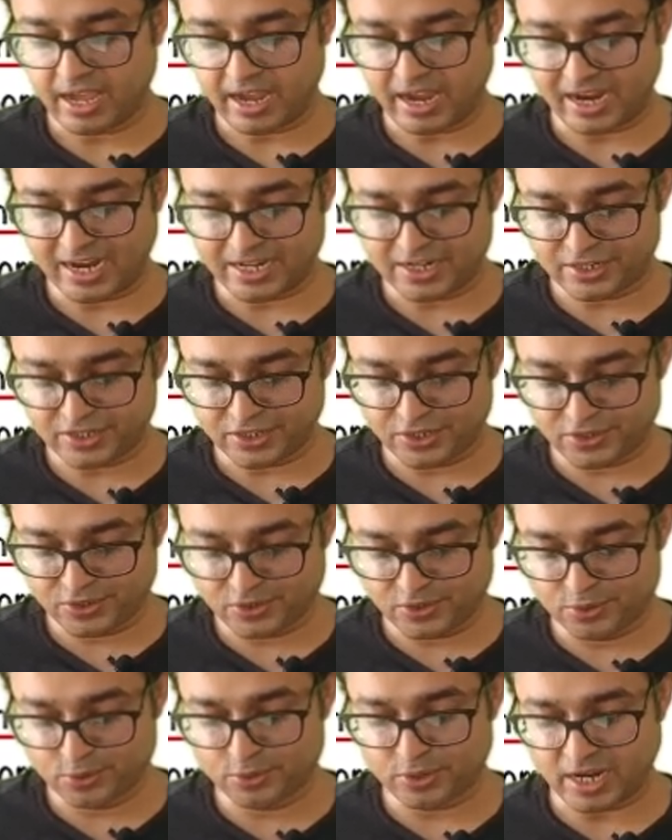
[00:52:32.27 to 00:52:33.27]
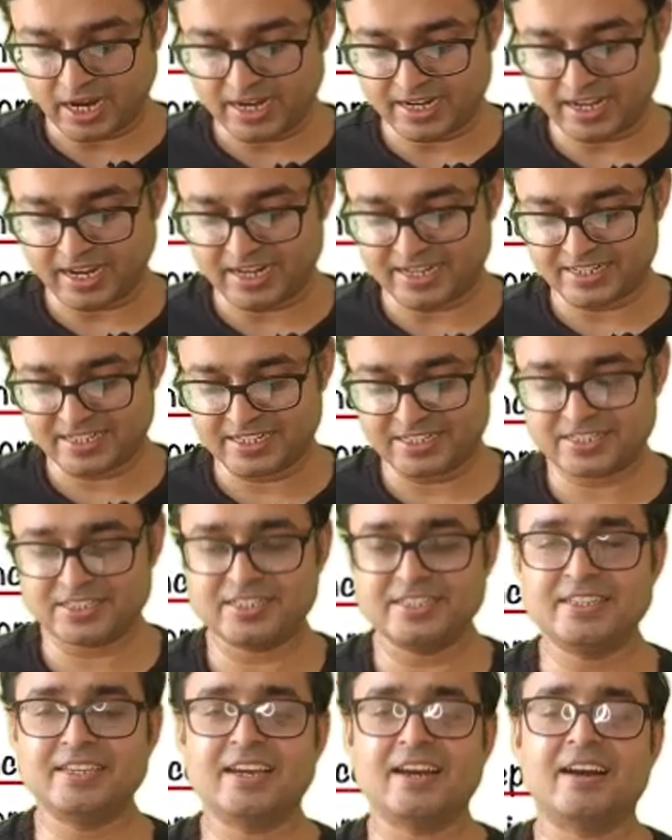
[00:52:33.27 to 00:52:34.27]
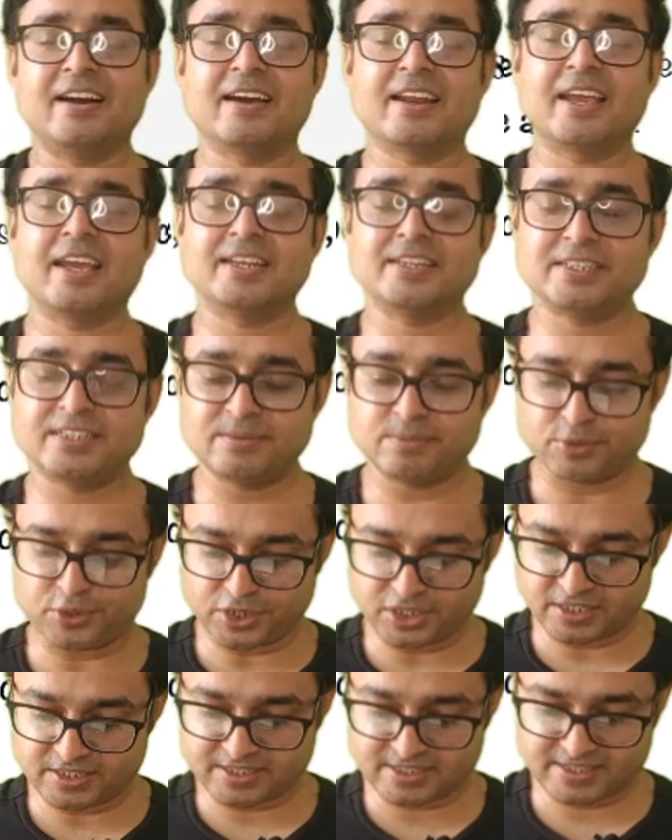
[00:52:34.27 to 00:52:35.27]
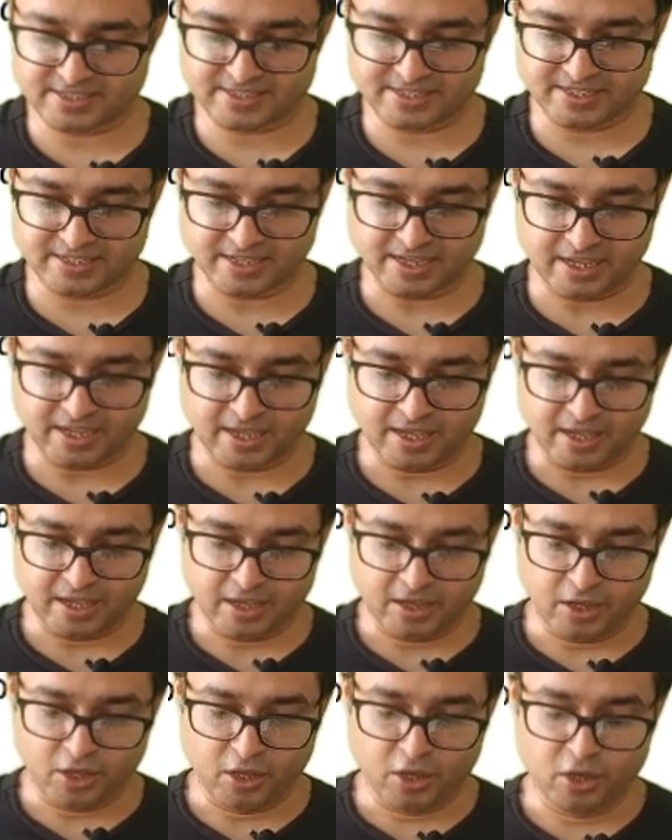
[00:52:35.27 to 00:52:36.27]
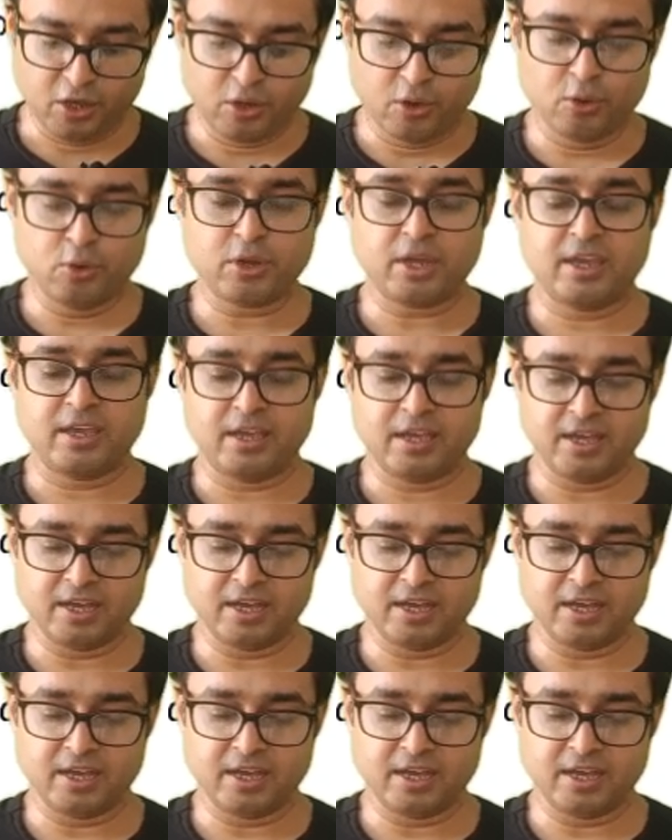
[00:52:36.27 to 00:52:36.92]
anti-U, and anti-TR antibodies. Okay,